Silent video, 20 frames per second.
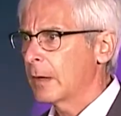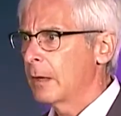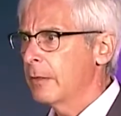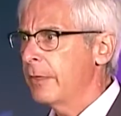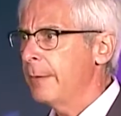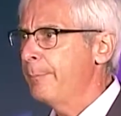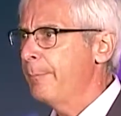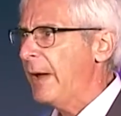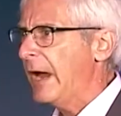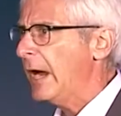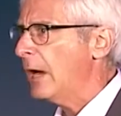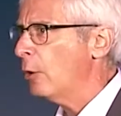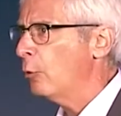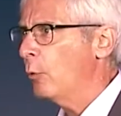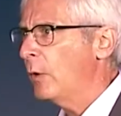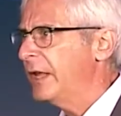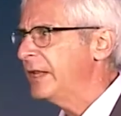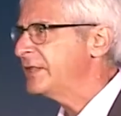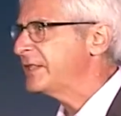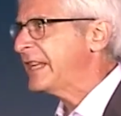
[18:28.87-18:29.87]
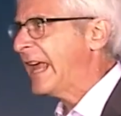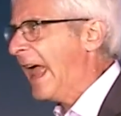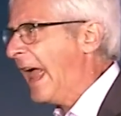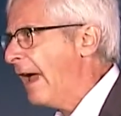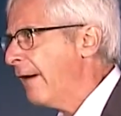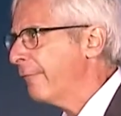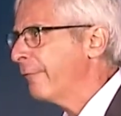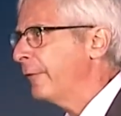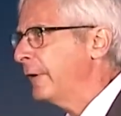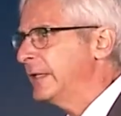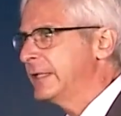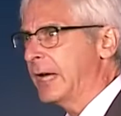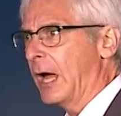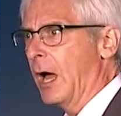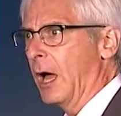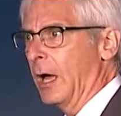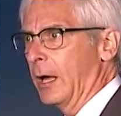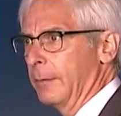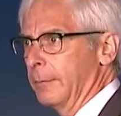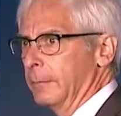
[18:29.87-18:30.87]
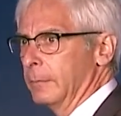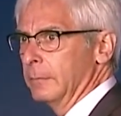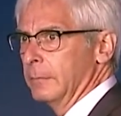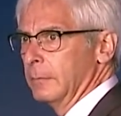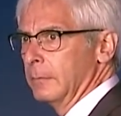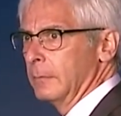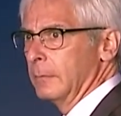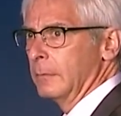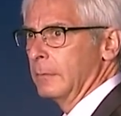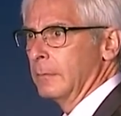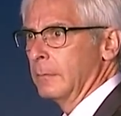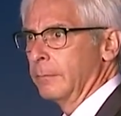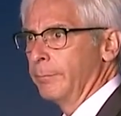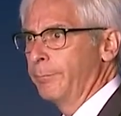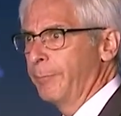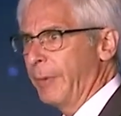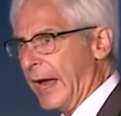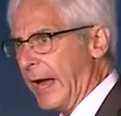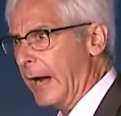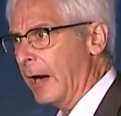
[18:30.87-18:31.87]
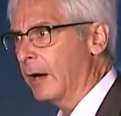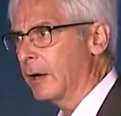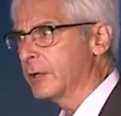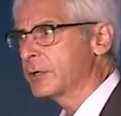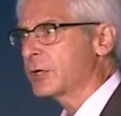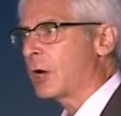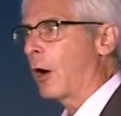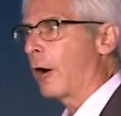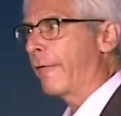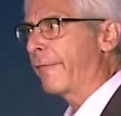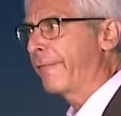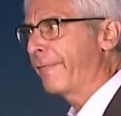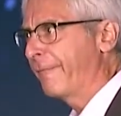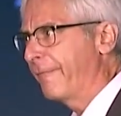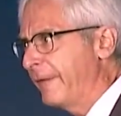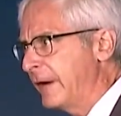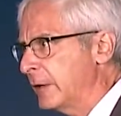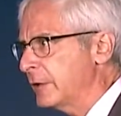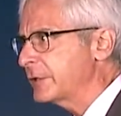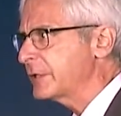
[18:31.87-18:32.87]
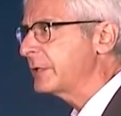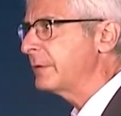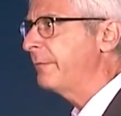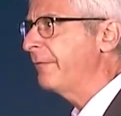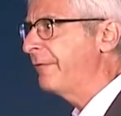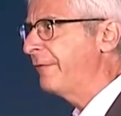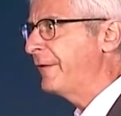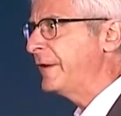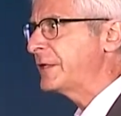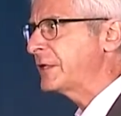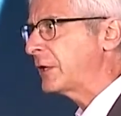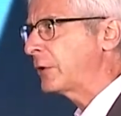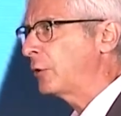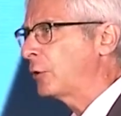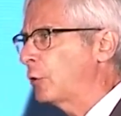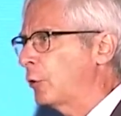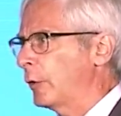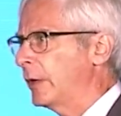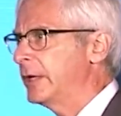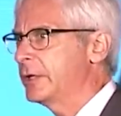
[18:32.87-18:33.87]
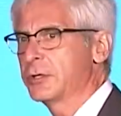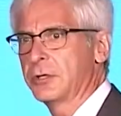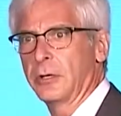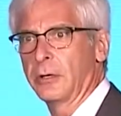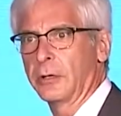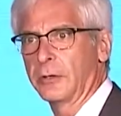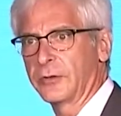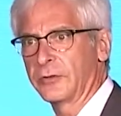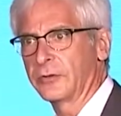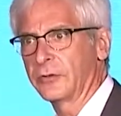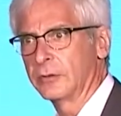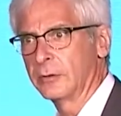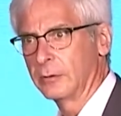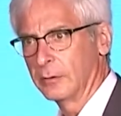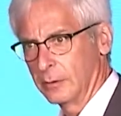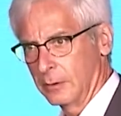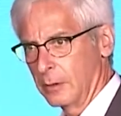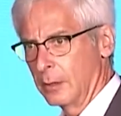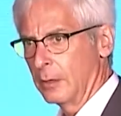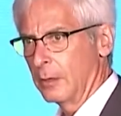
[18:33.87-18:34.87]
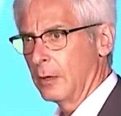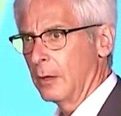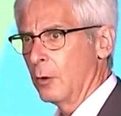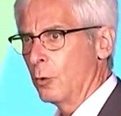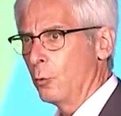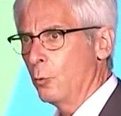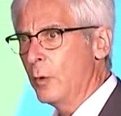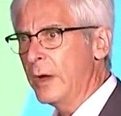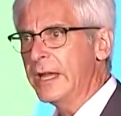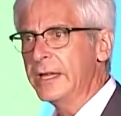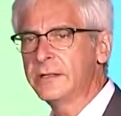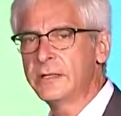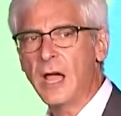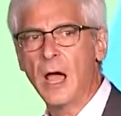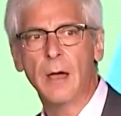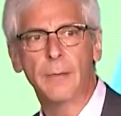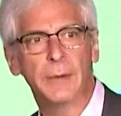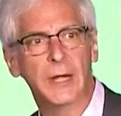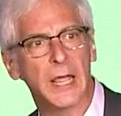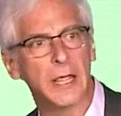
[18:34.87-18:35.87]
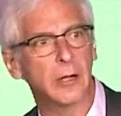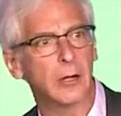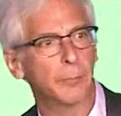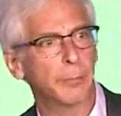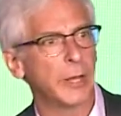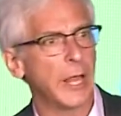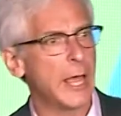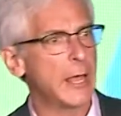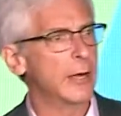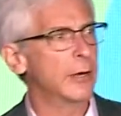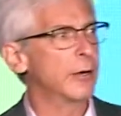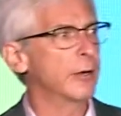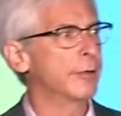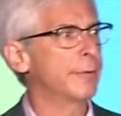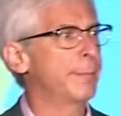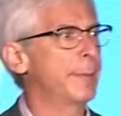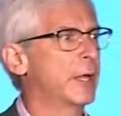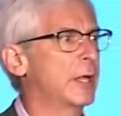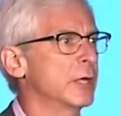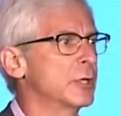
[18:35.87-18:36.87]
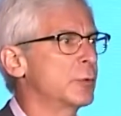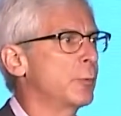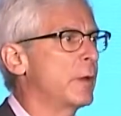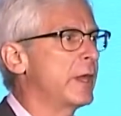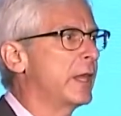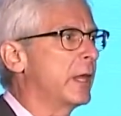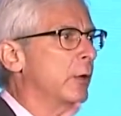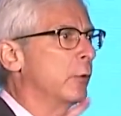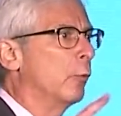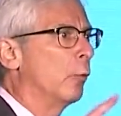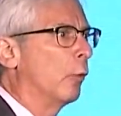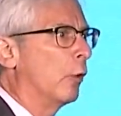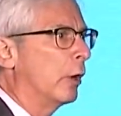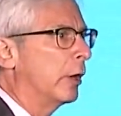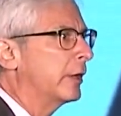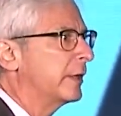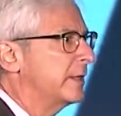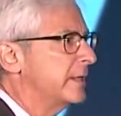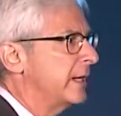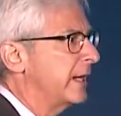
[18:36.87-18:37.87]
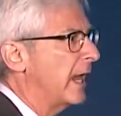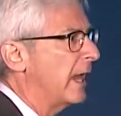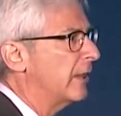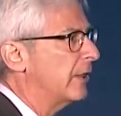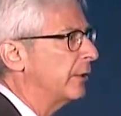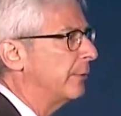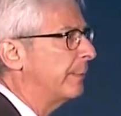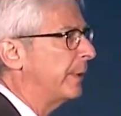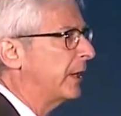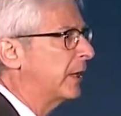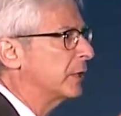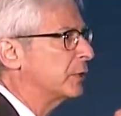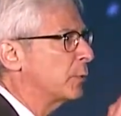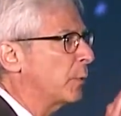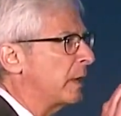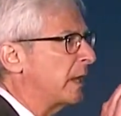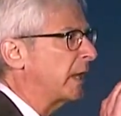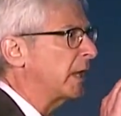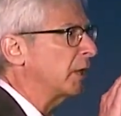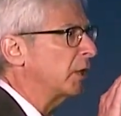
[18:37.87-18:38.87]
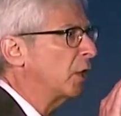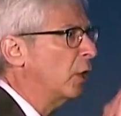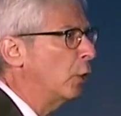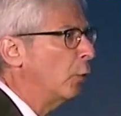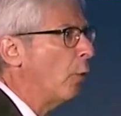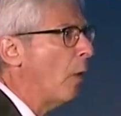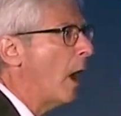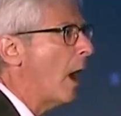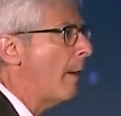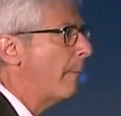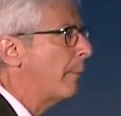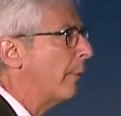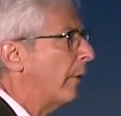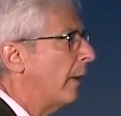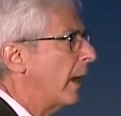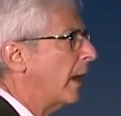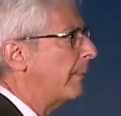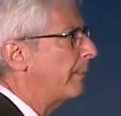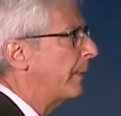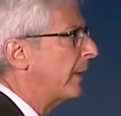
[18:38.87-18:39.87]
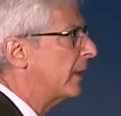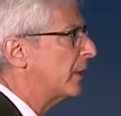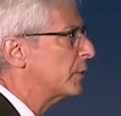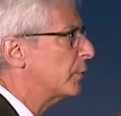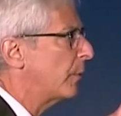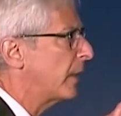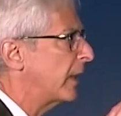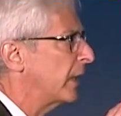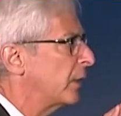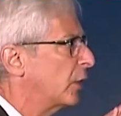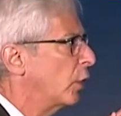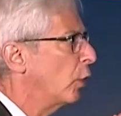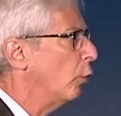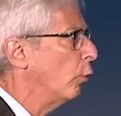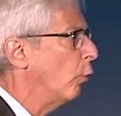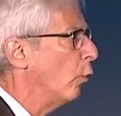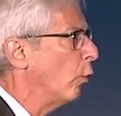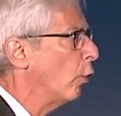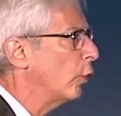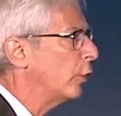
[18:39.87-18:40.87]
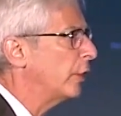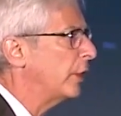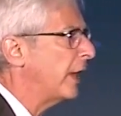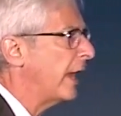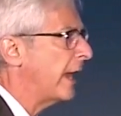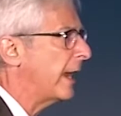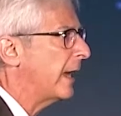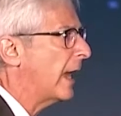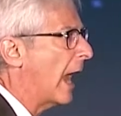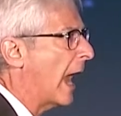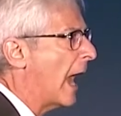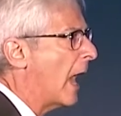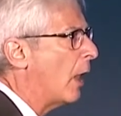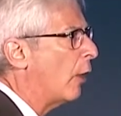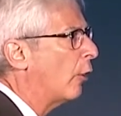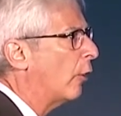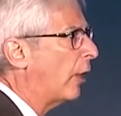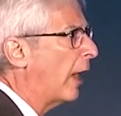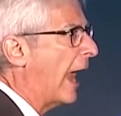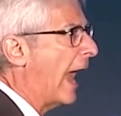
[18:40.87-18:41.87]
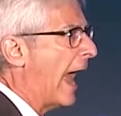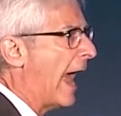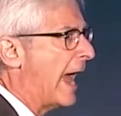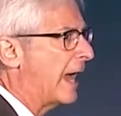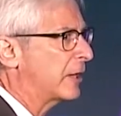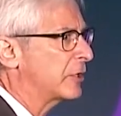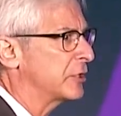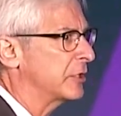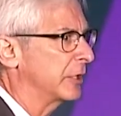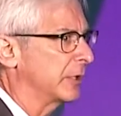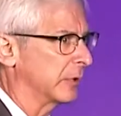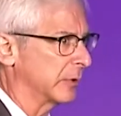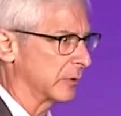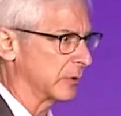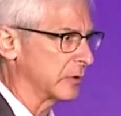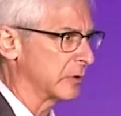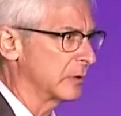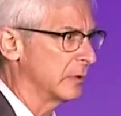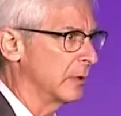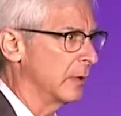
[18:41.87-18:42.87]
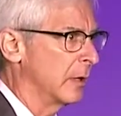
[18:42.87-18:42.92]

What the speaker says: the bear wins every time. Bears are fearsome physical creatures. We dominate planet Earth because we can work together, because we can cooperate, because we can coordinate our actions.